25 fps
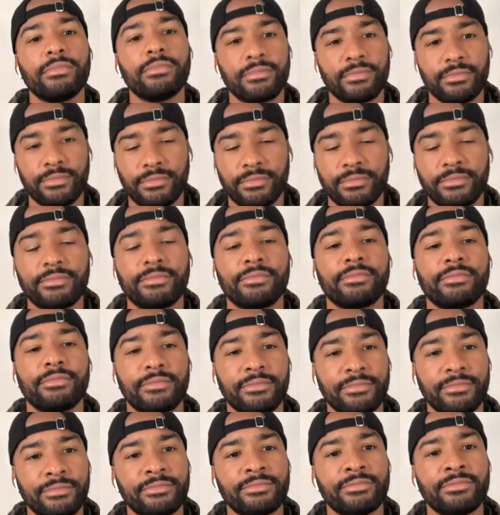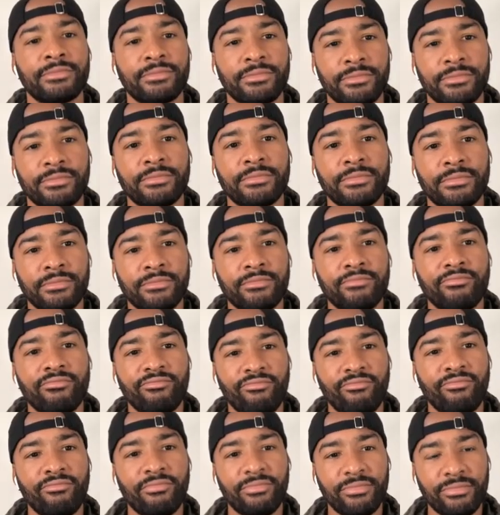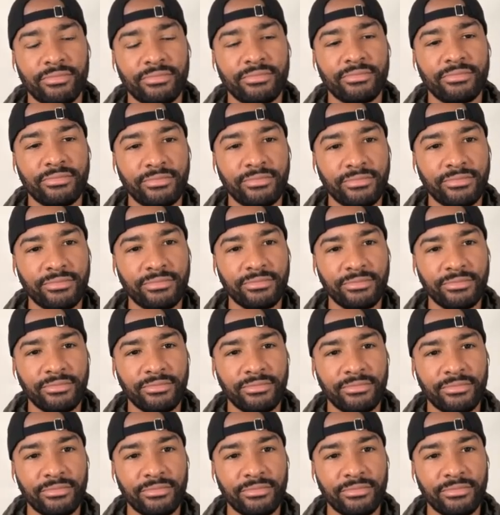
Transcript: was like, you got to pick a niche, you got to pick